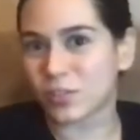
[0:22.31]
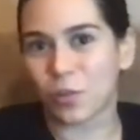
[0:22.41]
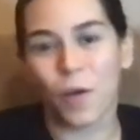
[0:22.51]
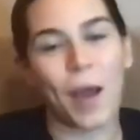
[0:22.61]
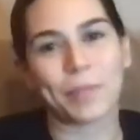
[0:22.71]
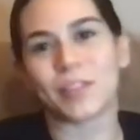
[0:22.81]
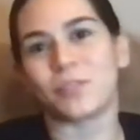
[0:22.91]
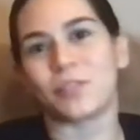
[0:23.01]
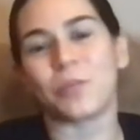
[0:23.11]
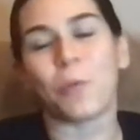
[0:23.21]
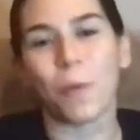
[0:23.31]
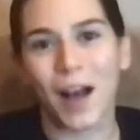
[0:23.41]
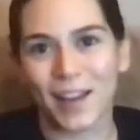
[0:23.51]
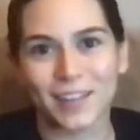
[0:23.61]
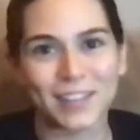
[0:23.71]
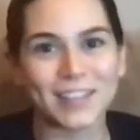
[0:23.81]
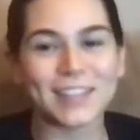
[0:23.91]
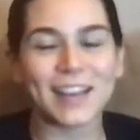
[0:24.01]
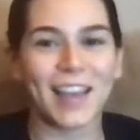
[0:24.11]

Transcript: solo episode in a while,